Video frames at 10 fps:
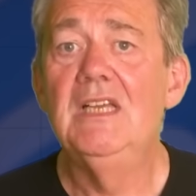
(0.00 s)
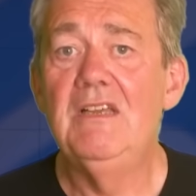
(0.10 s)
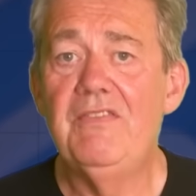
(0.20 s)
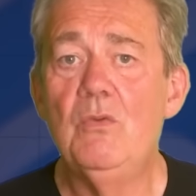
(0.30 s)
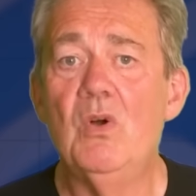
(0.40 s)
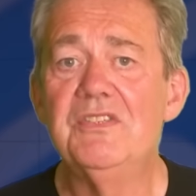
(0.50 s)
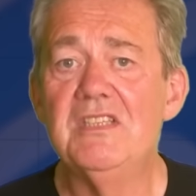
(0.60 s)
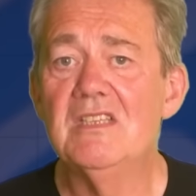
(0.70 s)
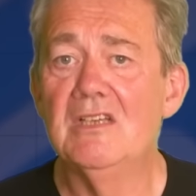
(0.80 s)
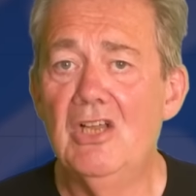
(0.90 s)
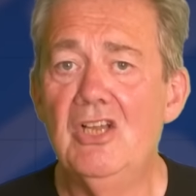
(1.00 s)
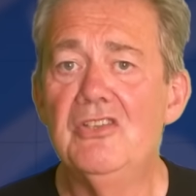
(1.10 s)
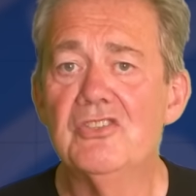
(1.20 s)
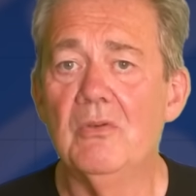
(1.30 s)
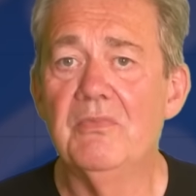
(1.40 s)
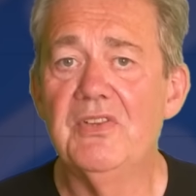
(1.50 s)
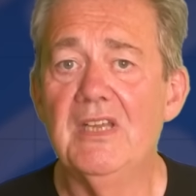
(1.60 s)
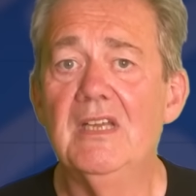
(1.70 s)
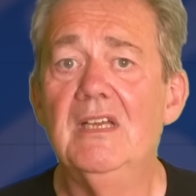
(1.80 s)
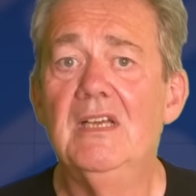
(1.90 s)
If you wanted to learn
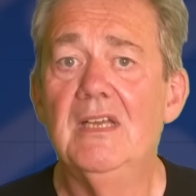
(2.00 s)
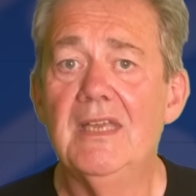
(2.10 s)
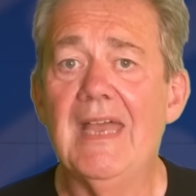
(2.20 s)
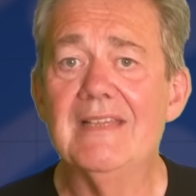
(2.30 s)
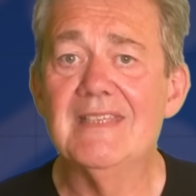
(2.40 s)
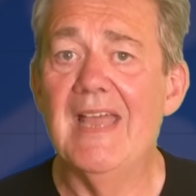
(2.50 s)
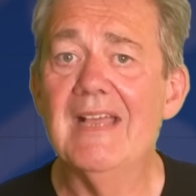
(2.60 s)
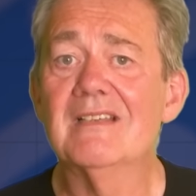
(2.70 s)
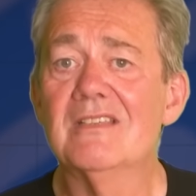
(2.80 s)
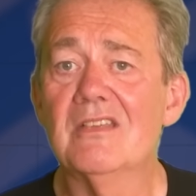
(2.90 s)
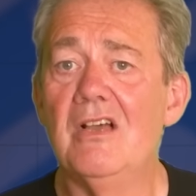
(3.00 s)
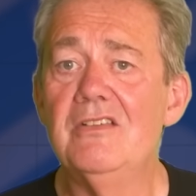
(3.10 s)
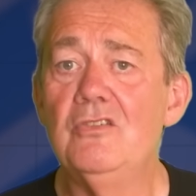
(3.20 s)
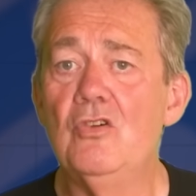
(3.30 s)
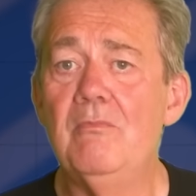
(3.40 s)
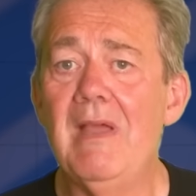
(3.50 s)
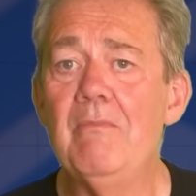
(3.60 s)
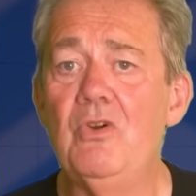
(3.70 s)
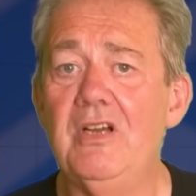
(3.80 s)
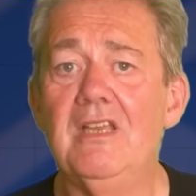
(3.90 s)
something, you had to exercise your
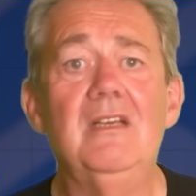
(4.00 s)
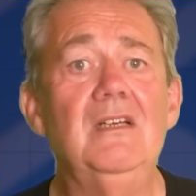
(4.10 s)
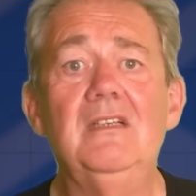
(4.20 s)
memory,